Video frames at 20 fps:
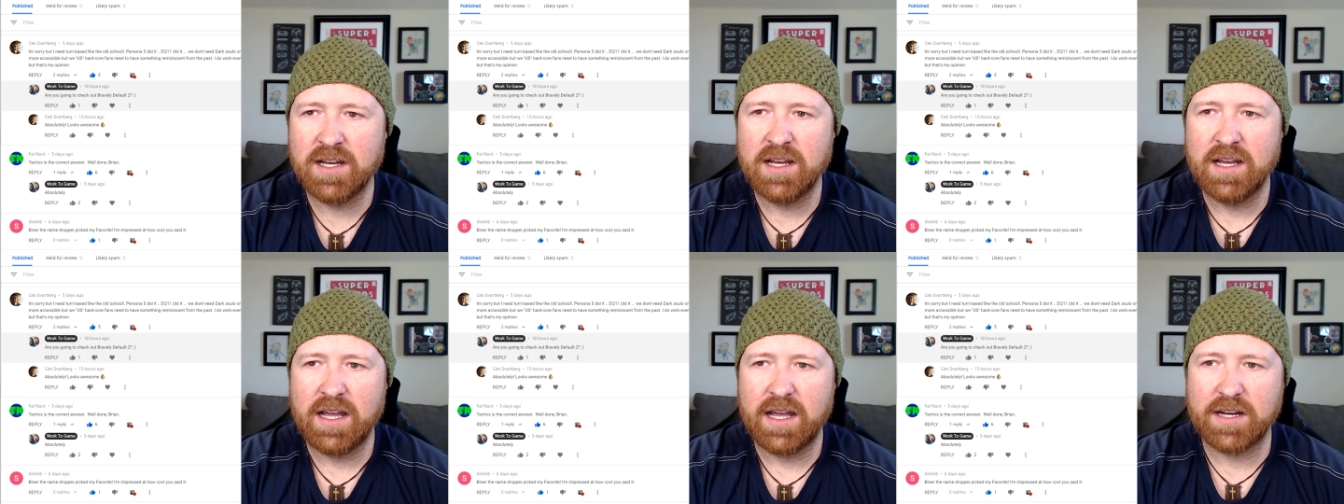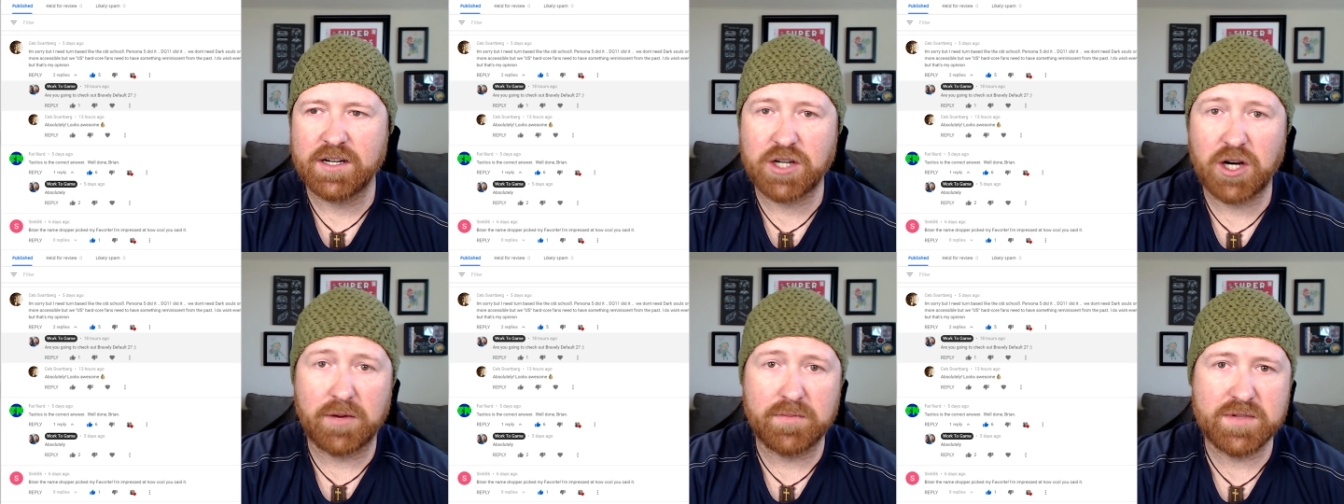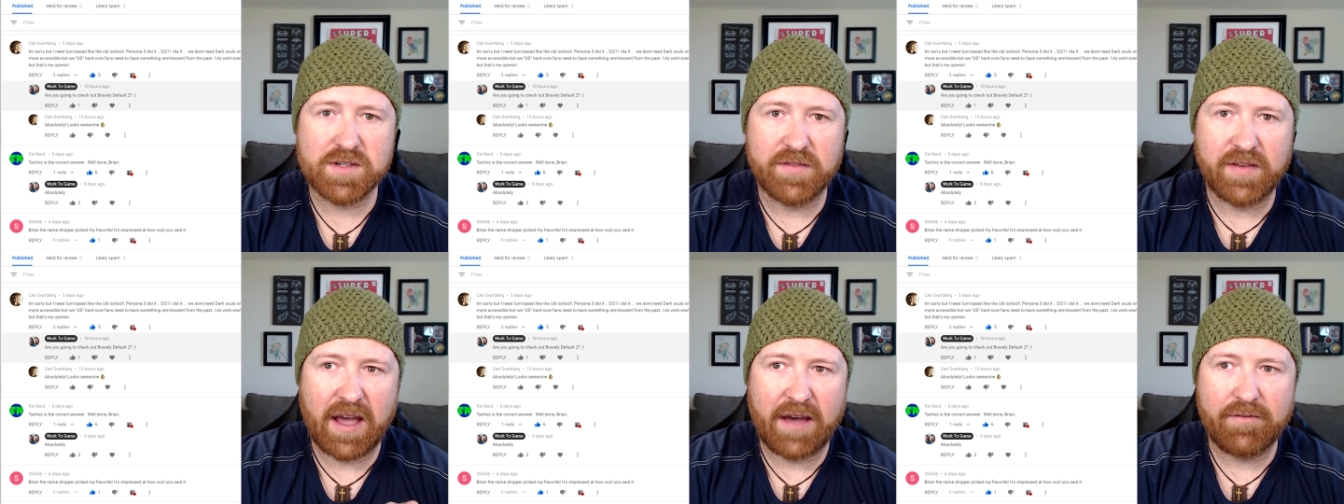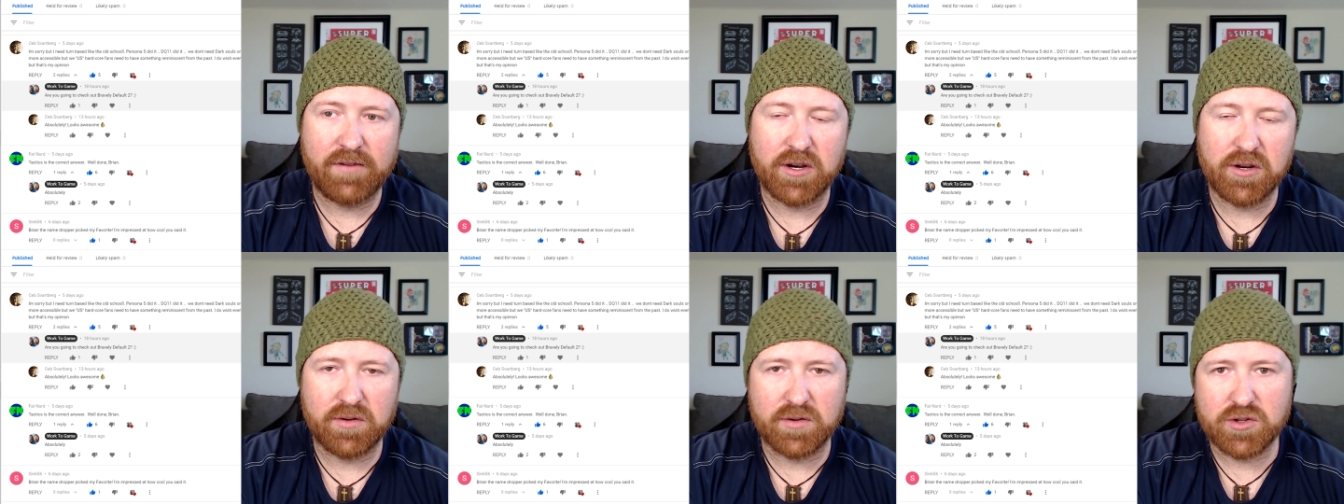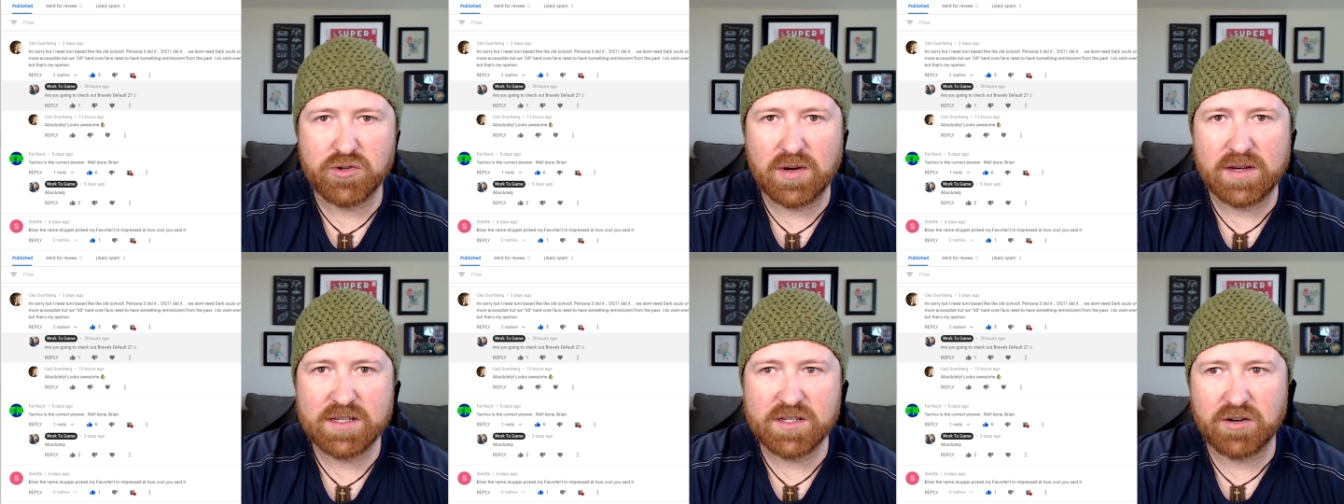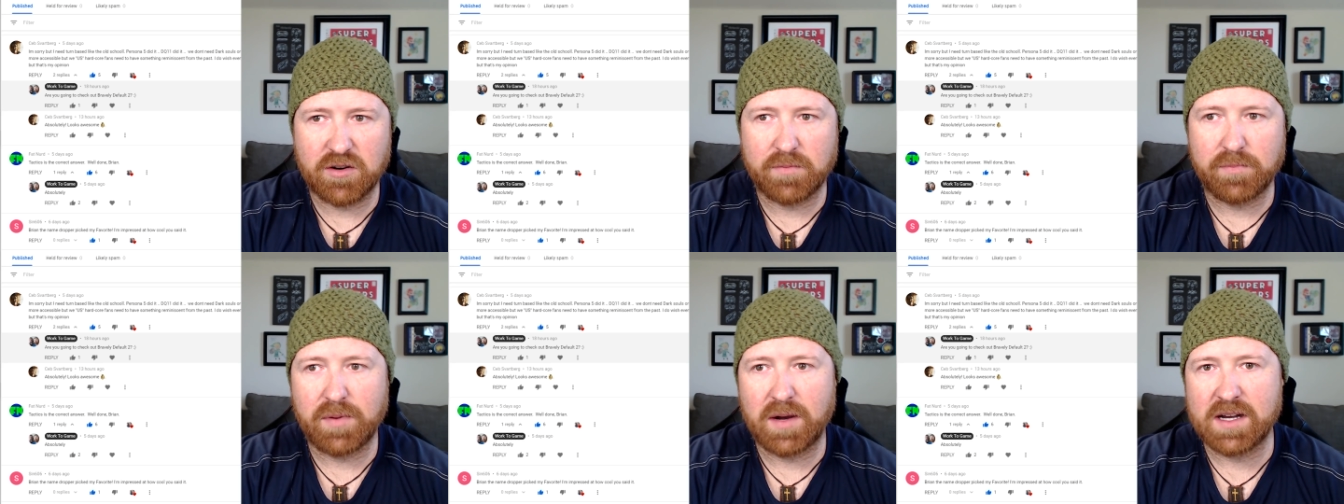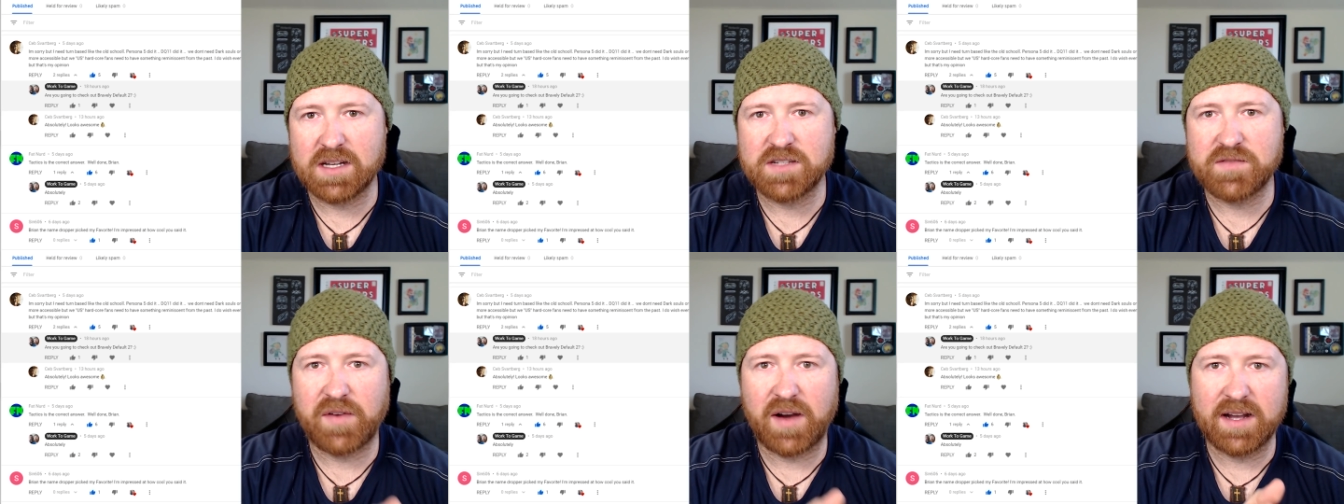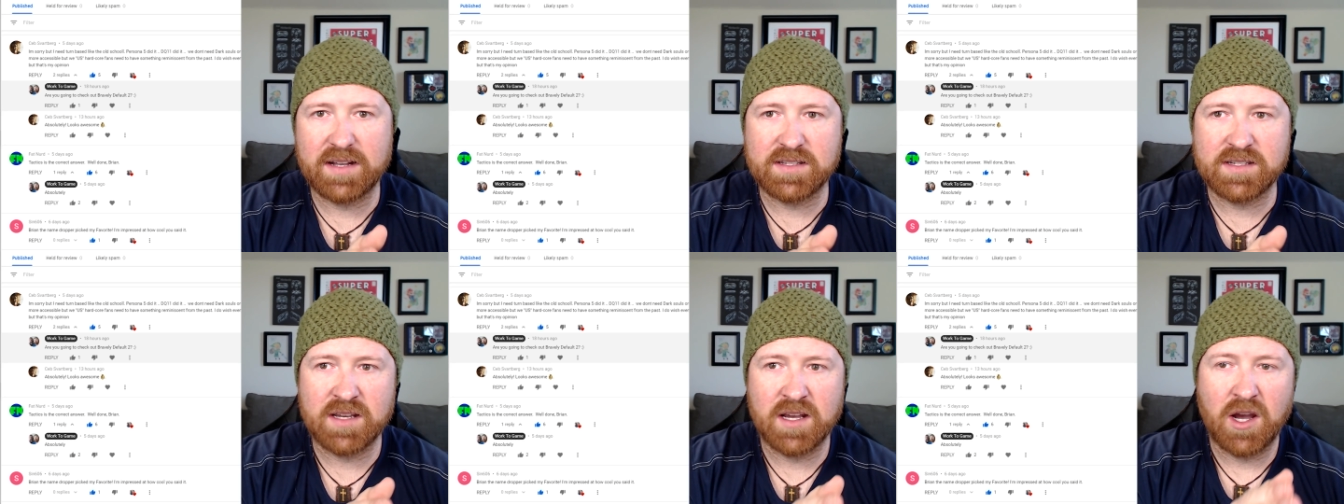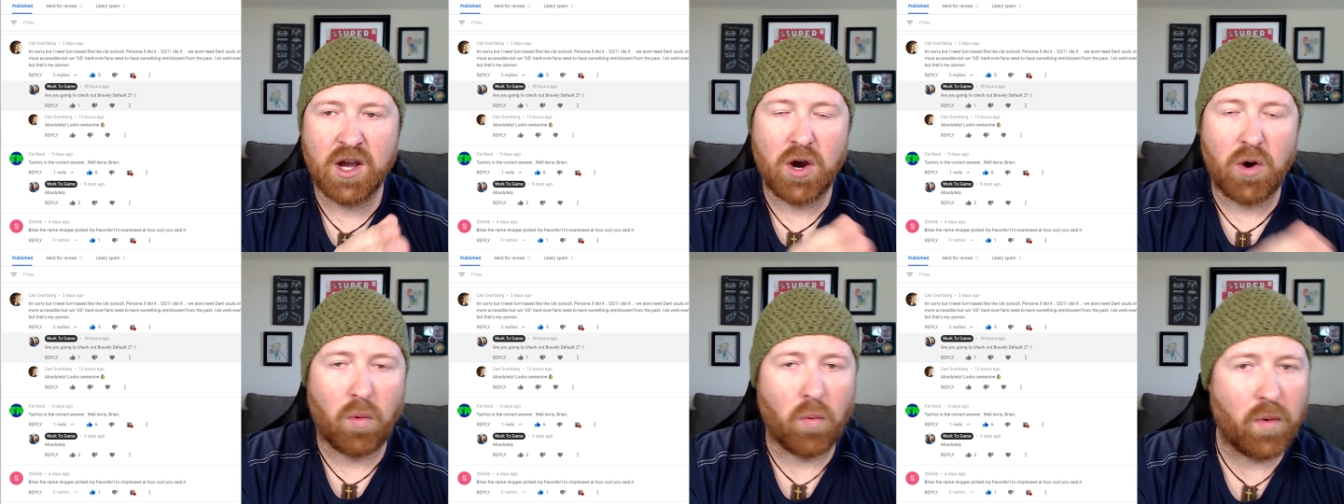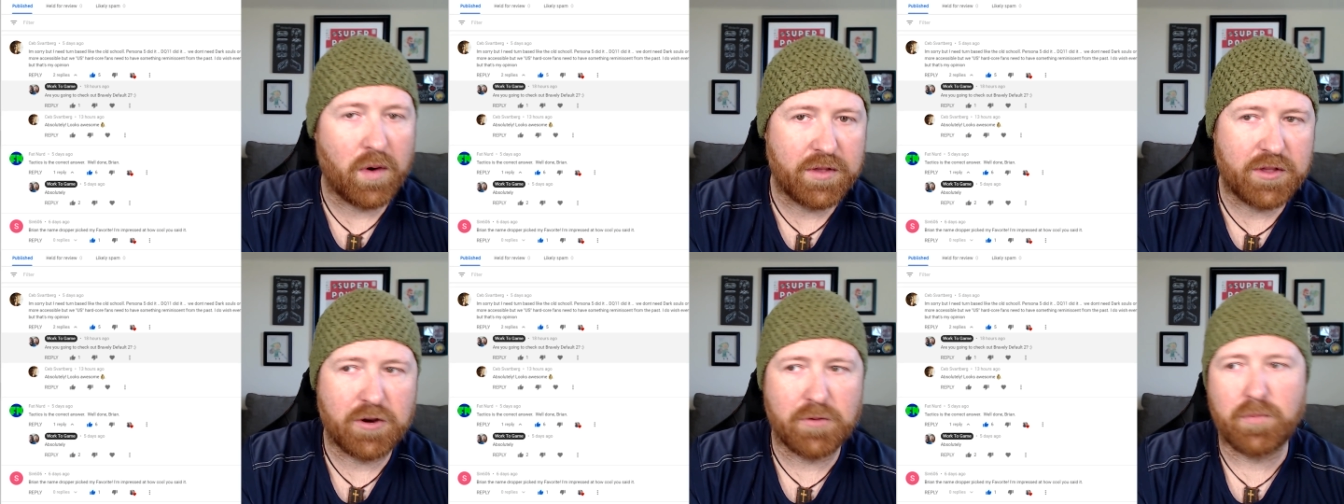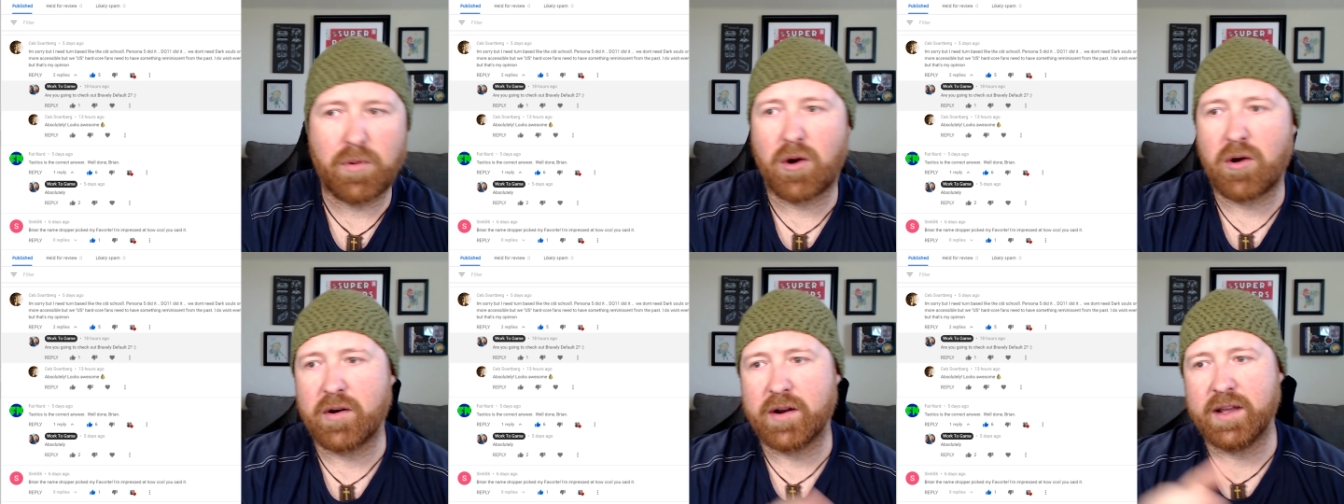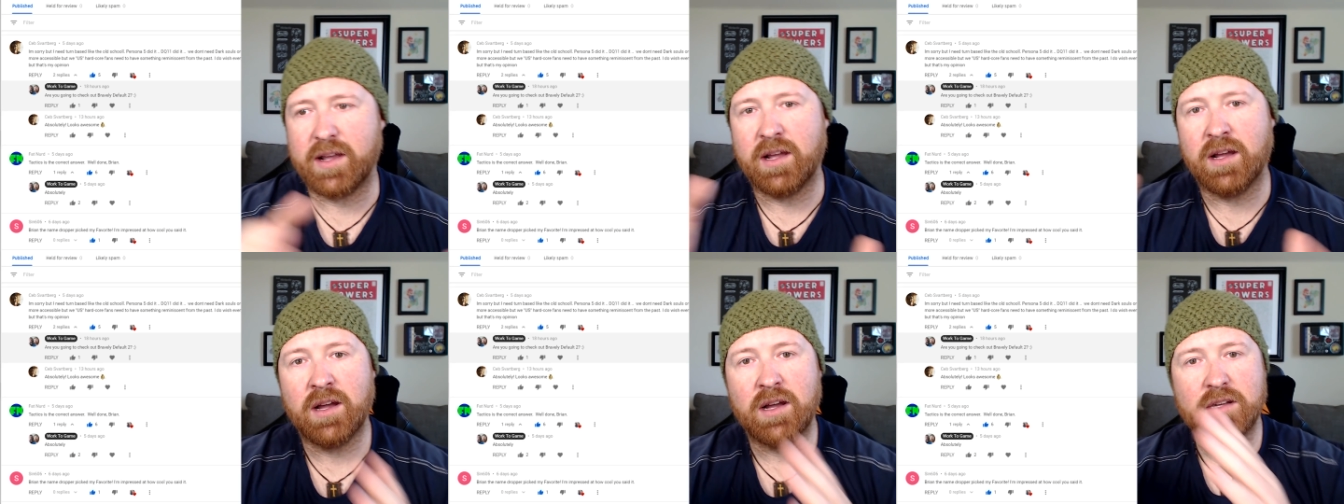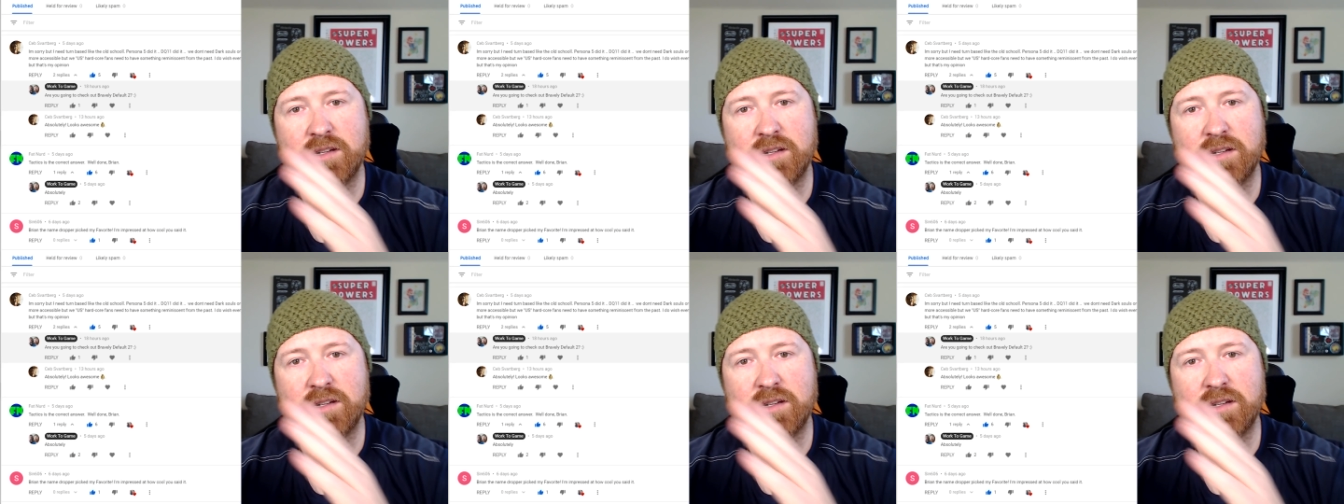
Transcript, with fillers: in terms of having to address certain boss fights with your party,